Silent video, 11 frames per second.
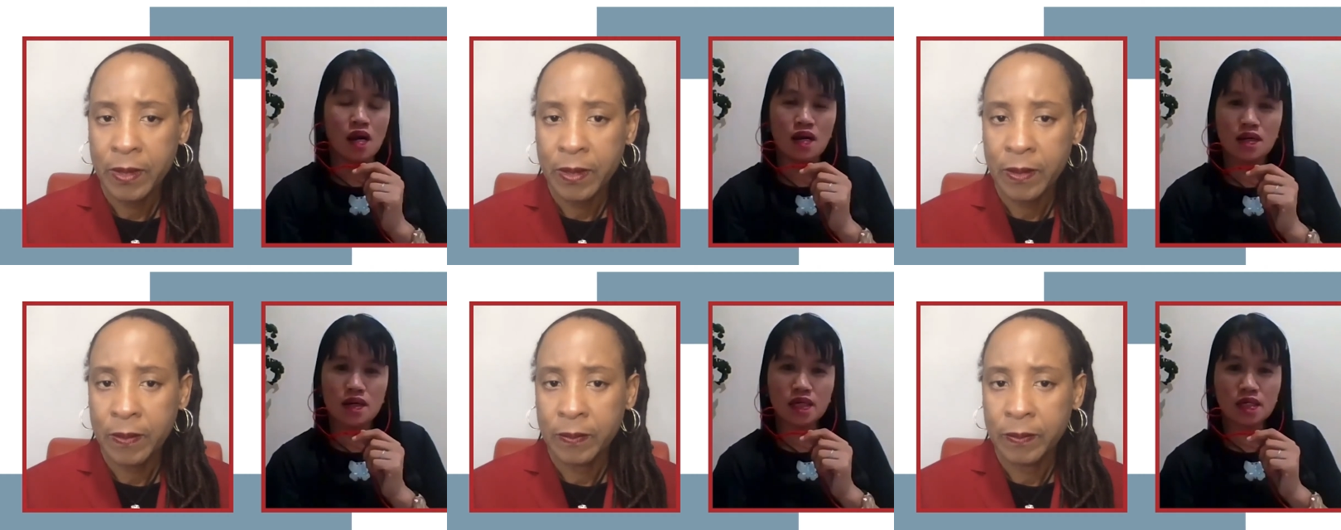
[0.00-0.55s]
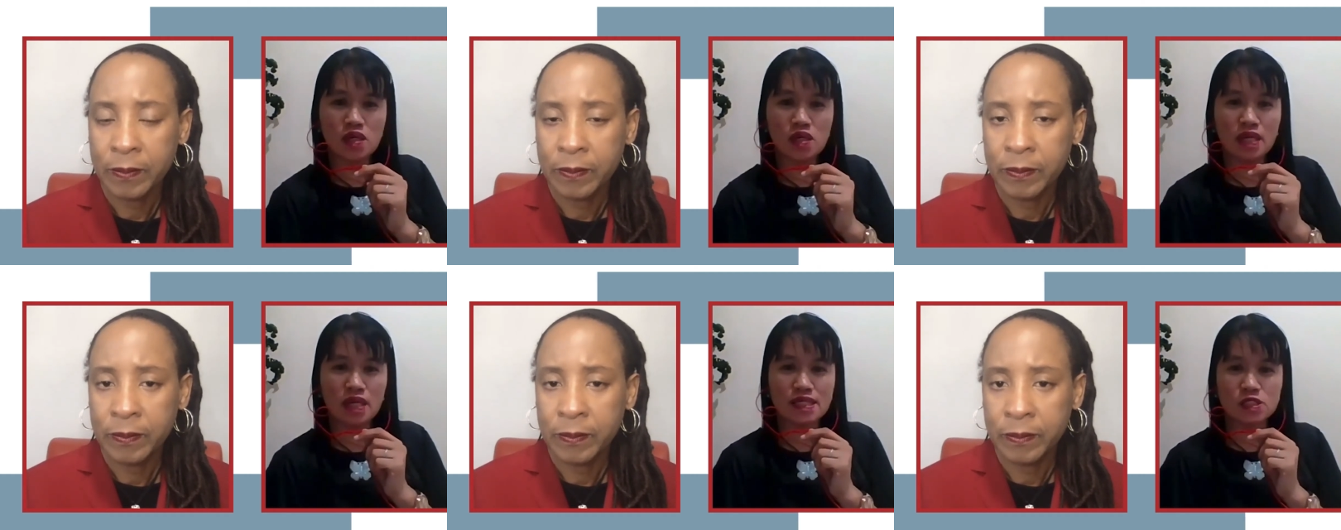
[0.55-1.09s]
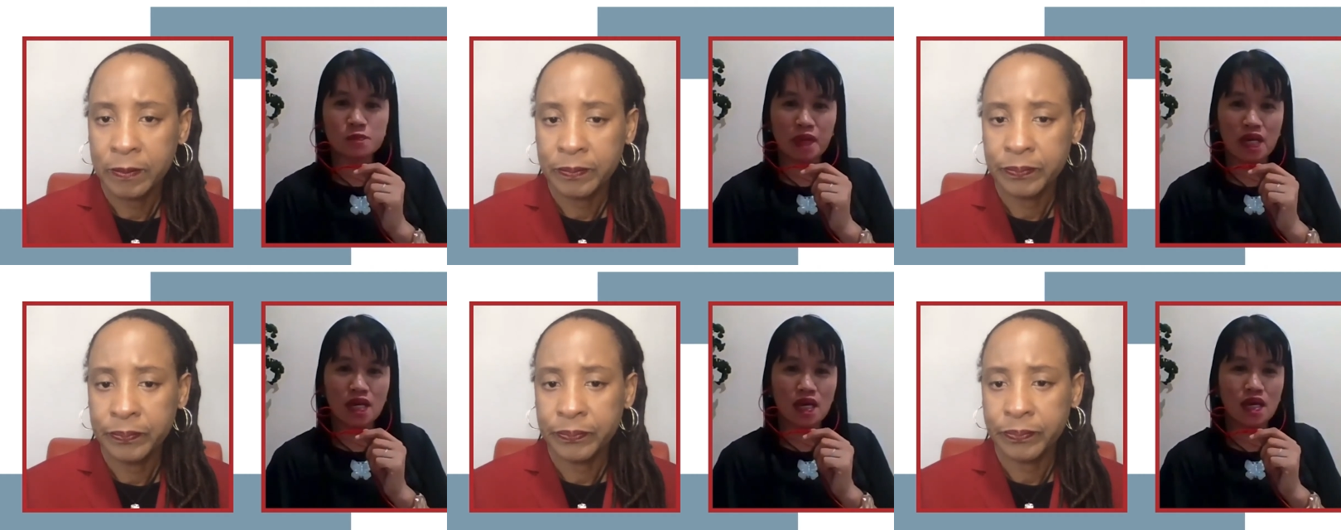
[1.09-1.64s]
Speaker 1: Uh, economically
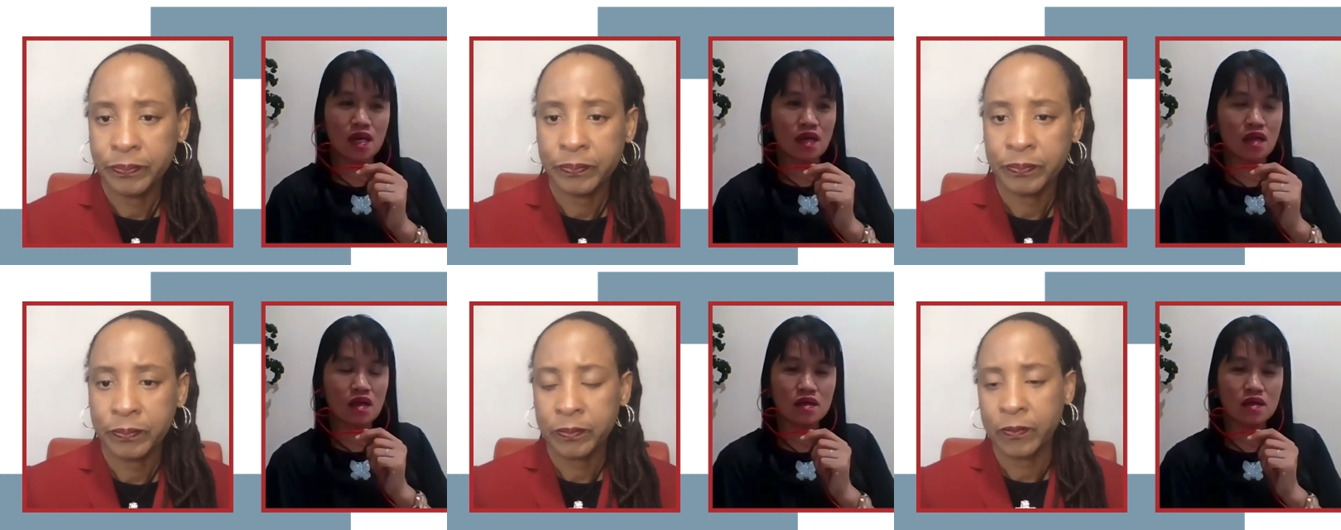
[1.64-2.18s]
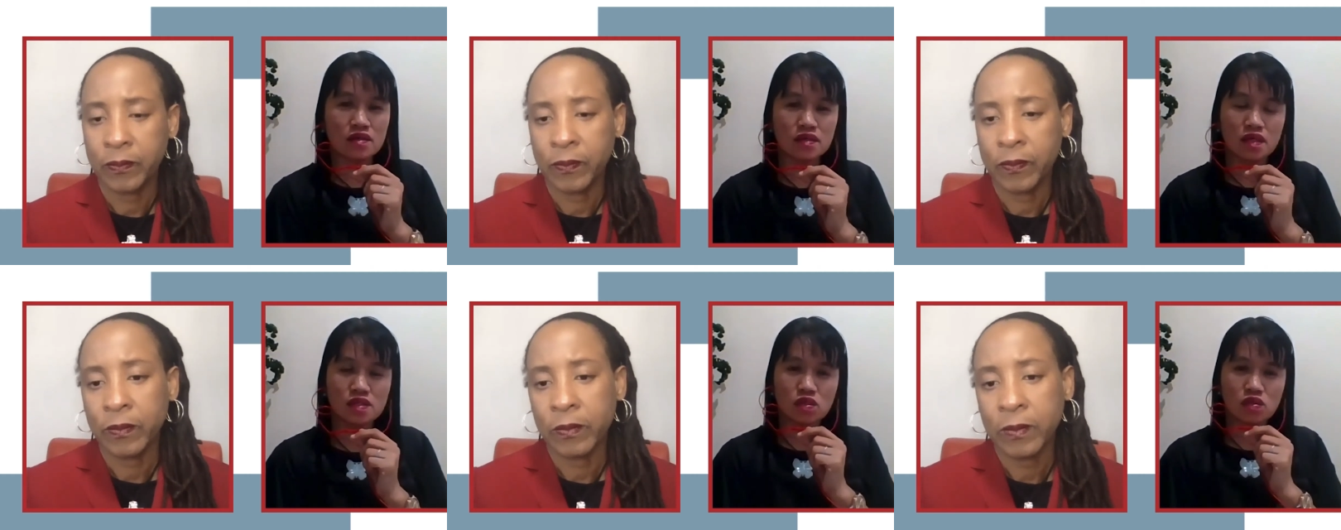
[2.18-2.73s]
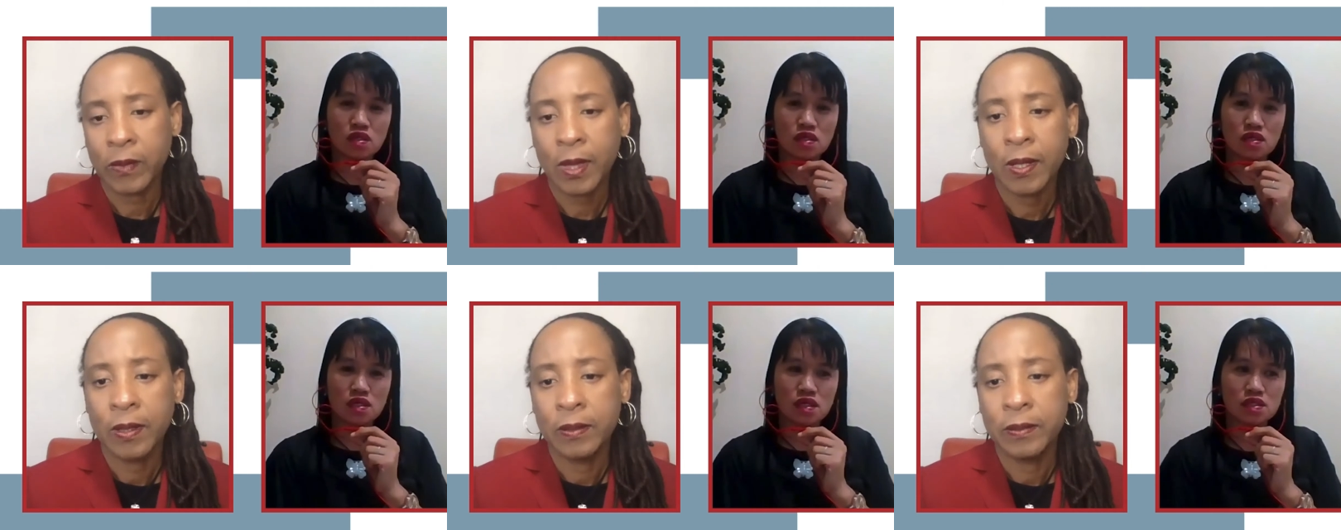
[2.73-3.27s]
speaking, it
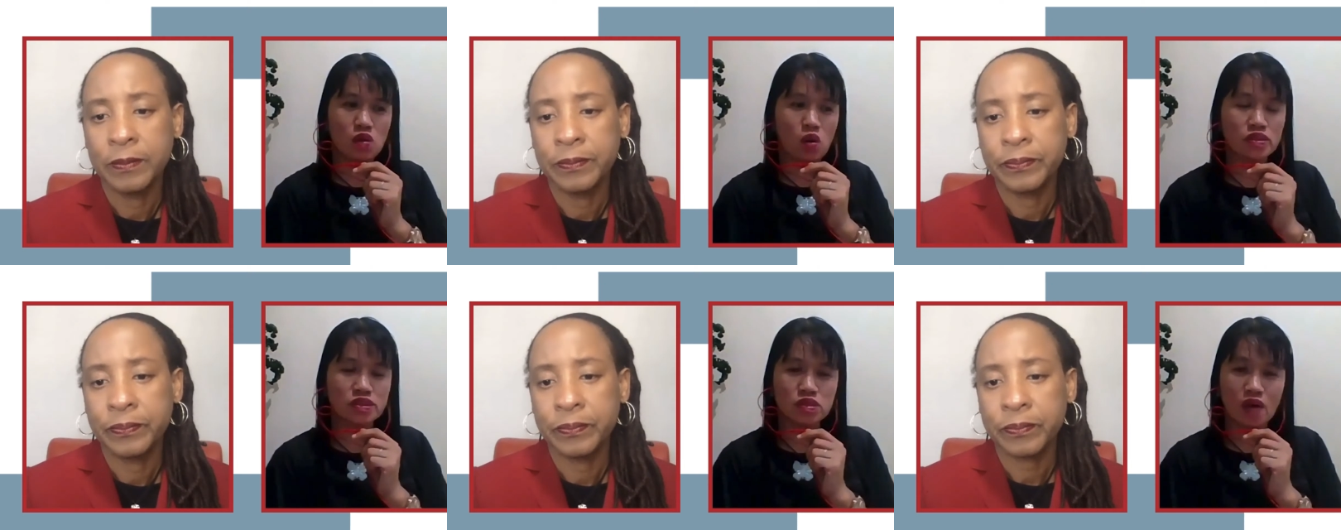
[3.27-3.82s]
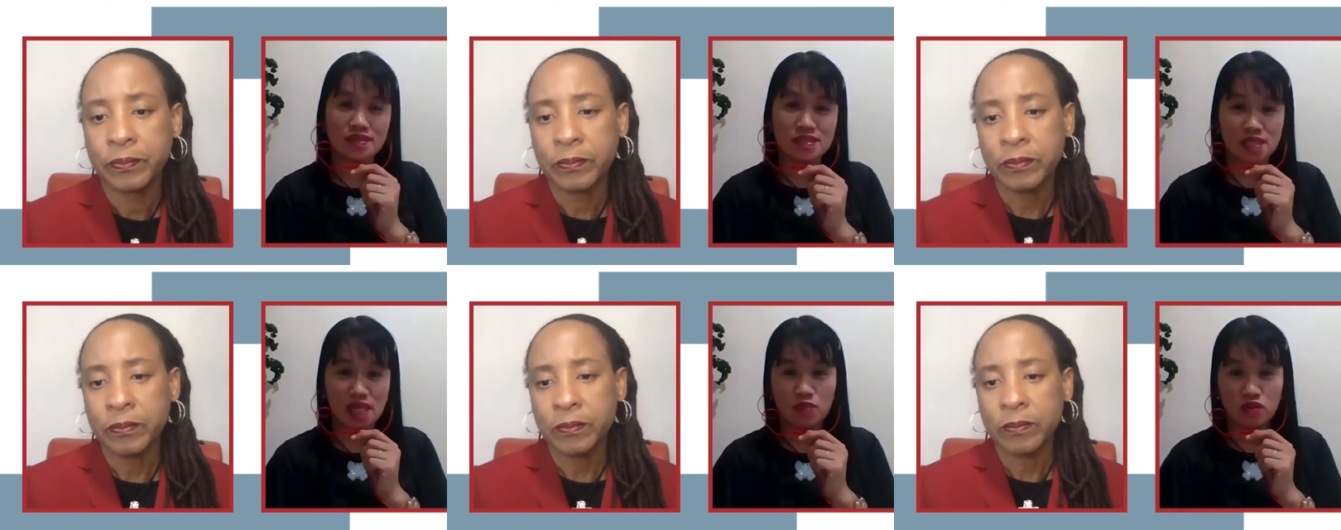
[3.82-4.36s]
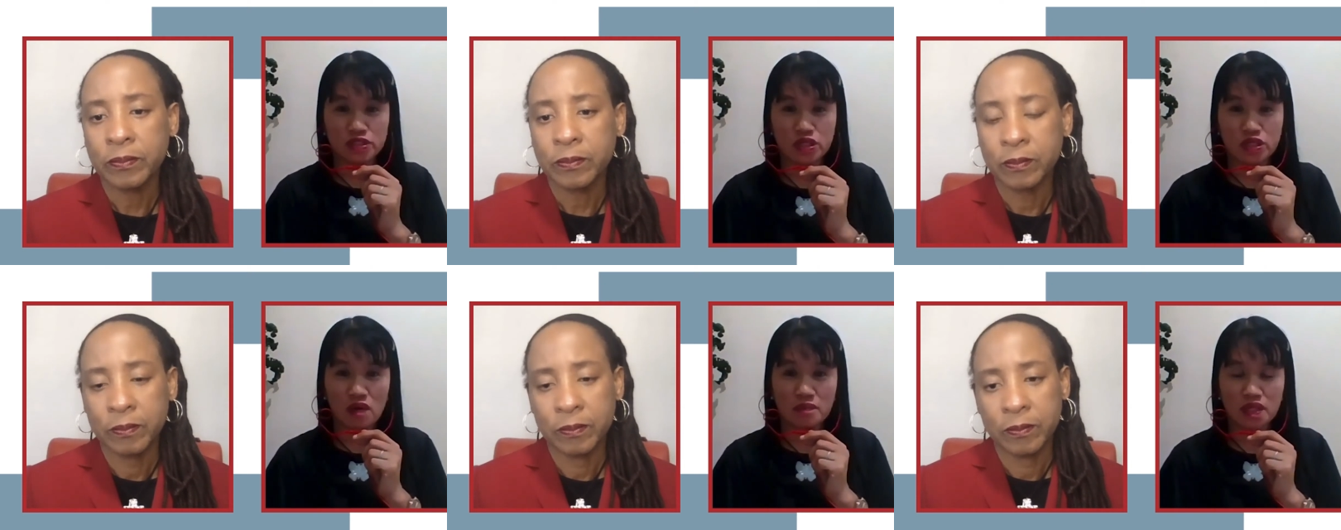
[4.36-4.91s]
it's also unstable
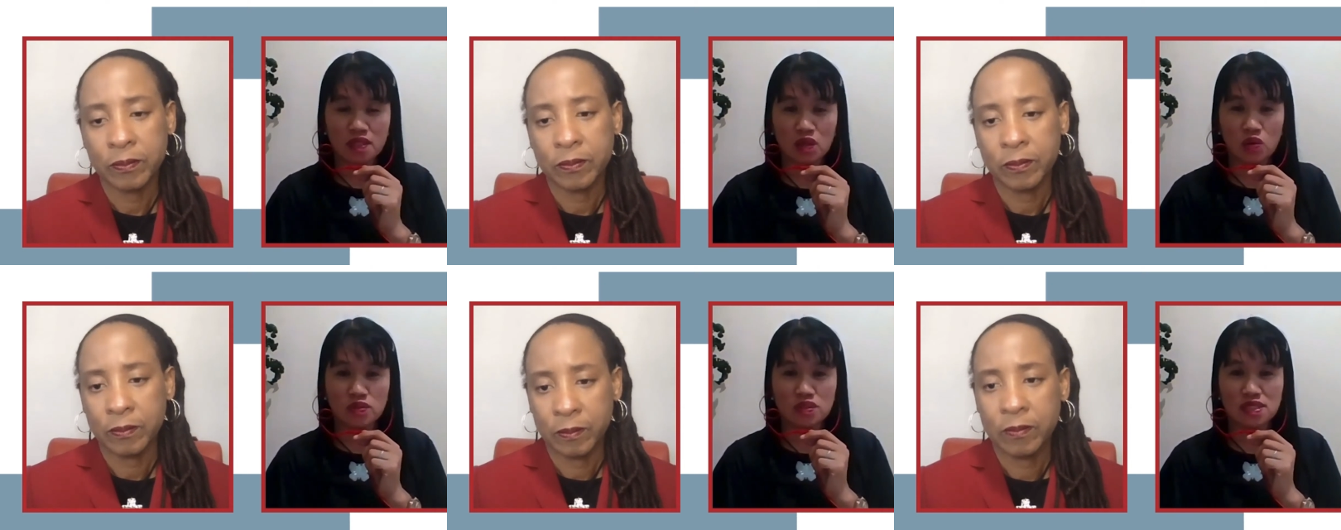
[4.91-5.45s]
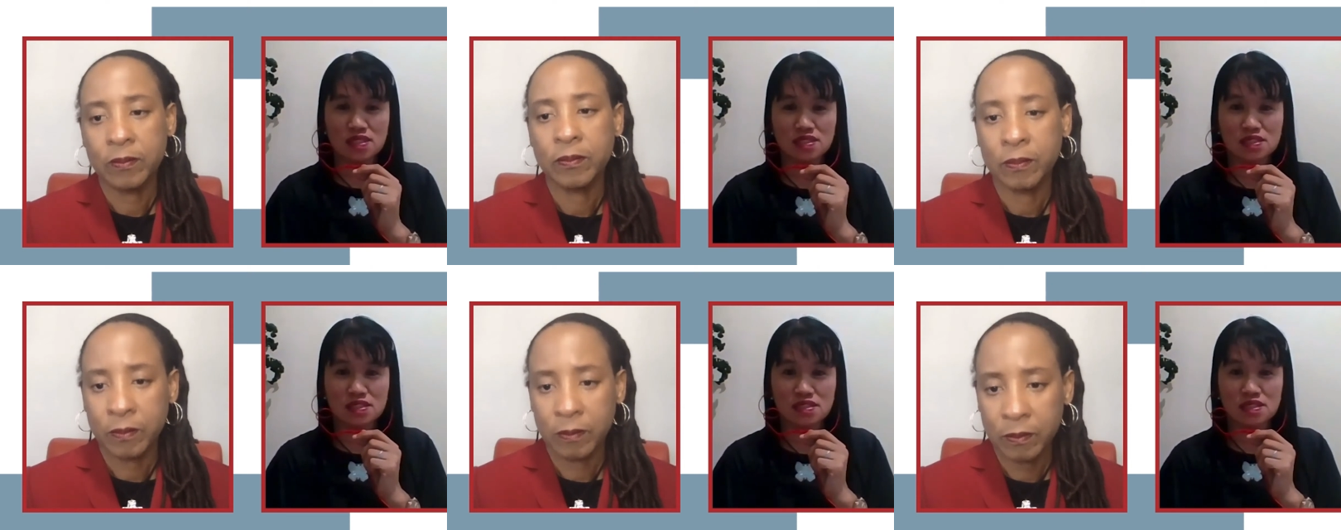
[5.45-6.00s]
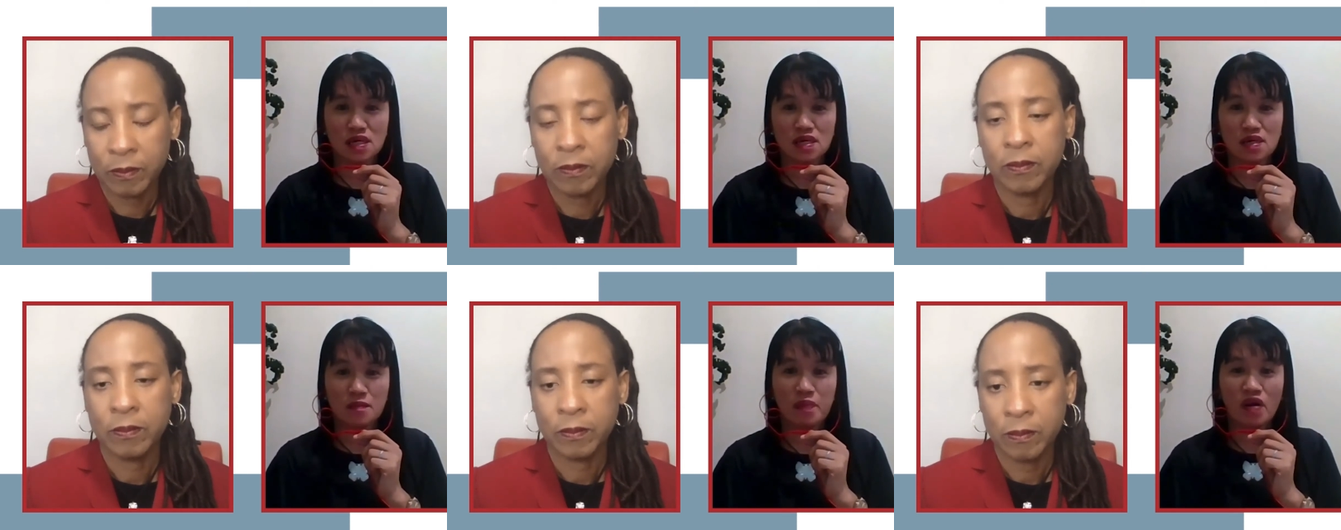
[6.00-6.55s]
job that causes
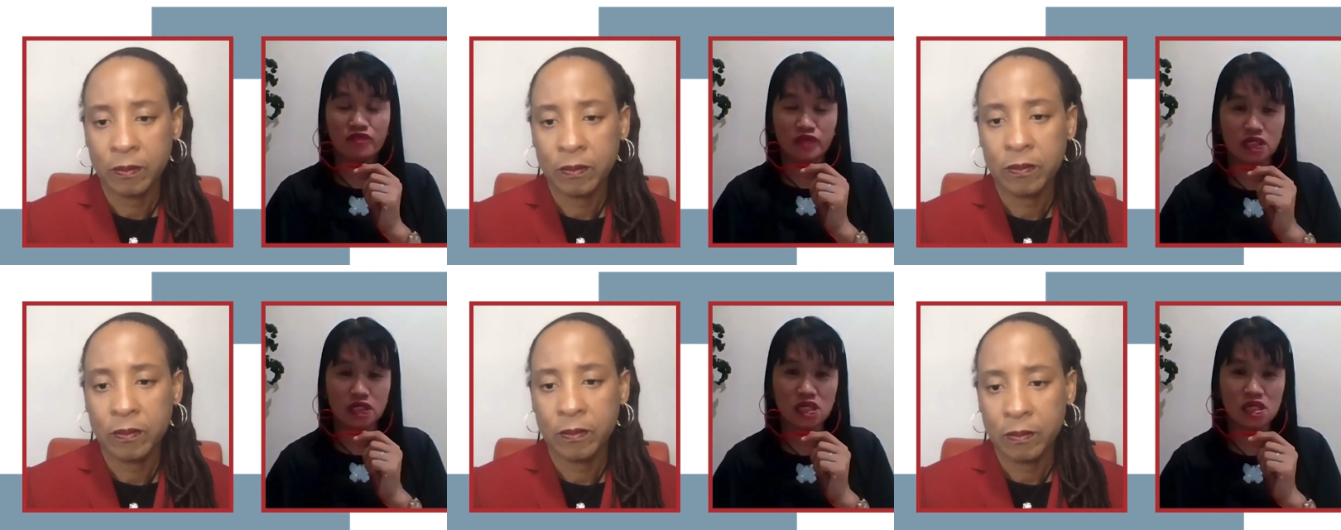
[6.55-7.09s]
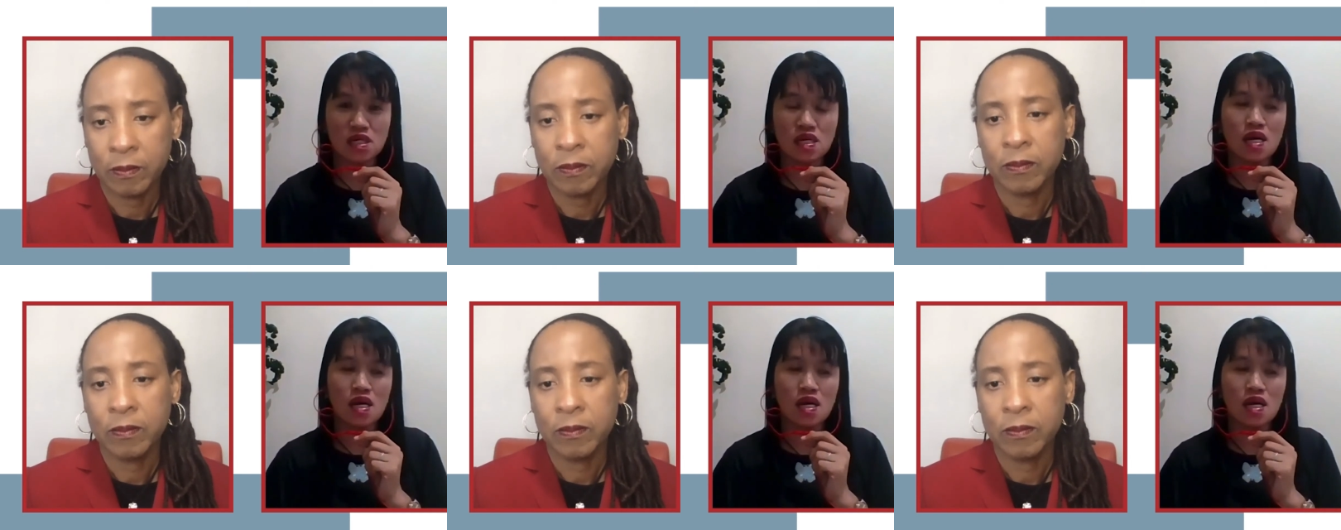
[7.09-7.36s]
uh, poverty.